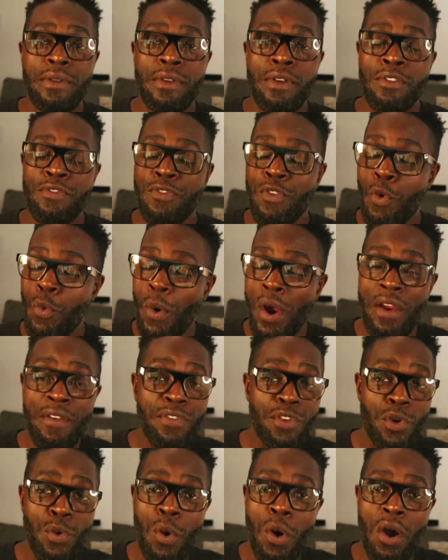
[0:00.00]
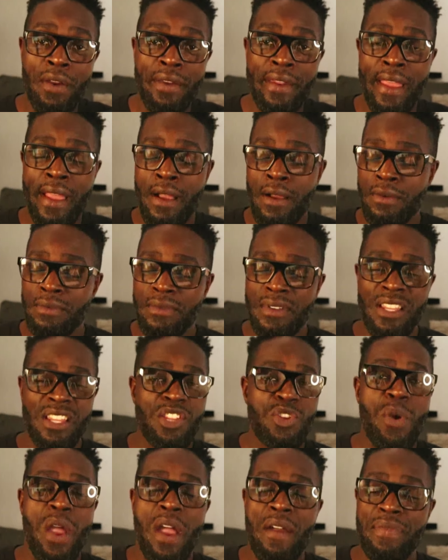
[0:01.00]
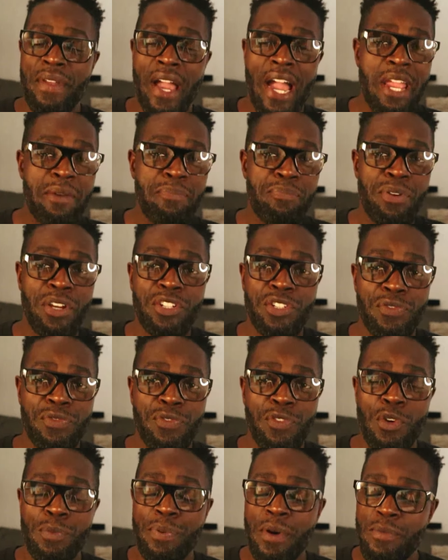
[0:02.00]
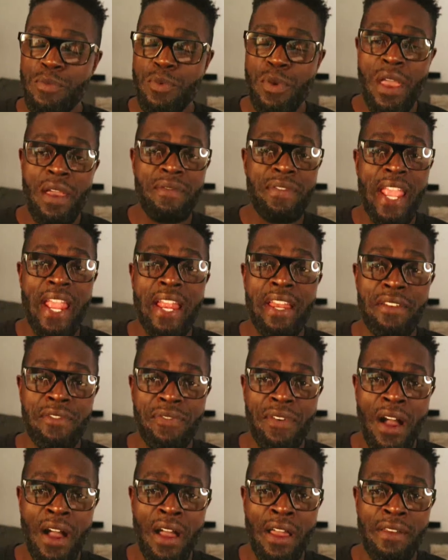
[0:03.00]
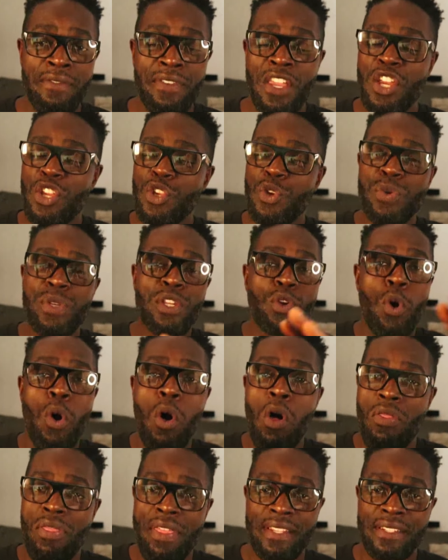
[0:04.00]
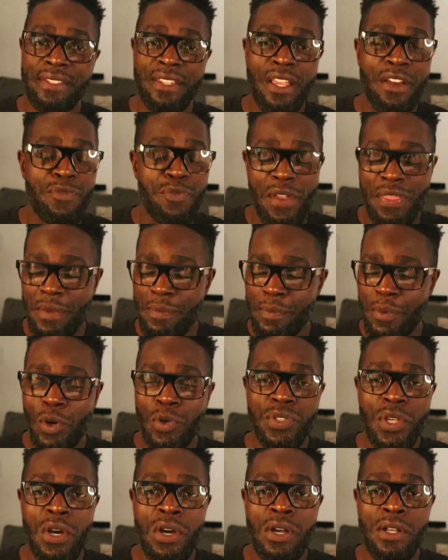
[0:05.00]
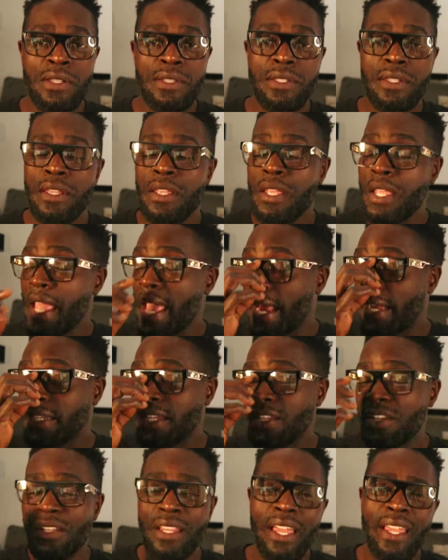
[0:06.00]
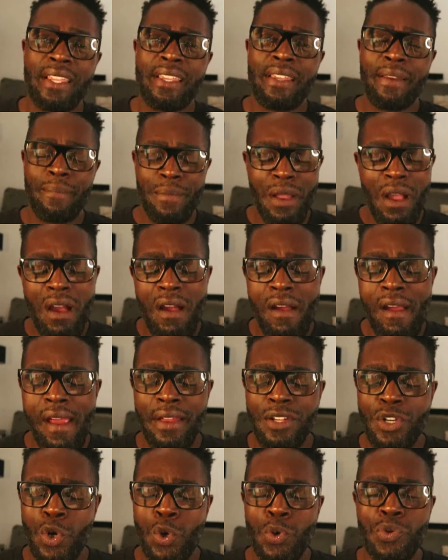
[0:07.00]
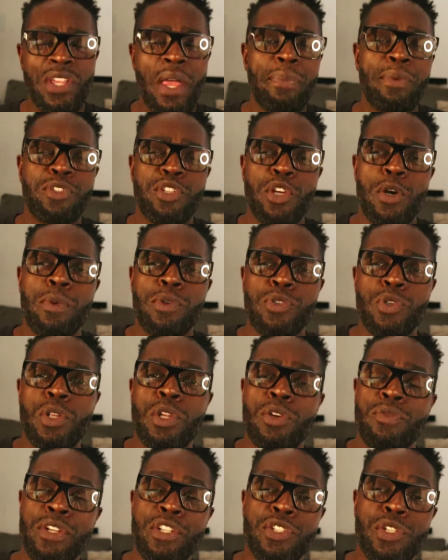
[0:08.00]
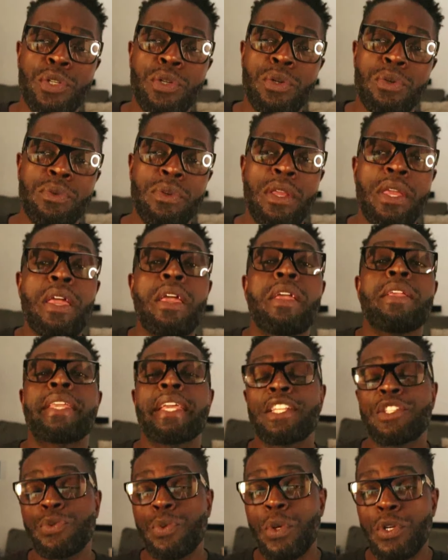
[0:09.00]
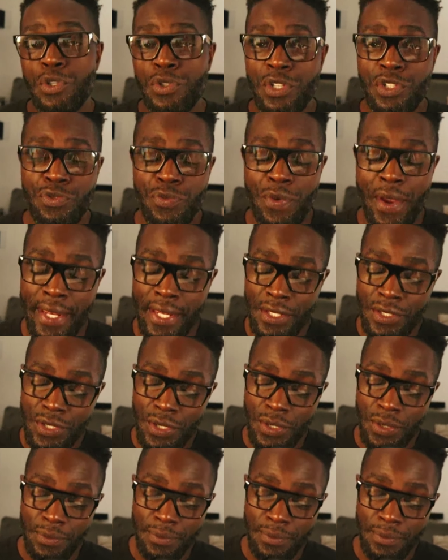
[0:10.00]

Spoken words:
For wherever you are now, you have the high-pressure fuel pump, you have E85, you did all of this stuff, you have the bolt-ons, and then you're like, all right, cool, slap the turbos on and retune. Guess what you just ran into?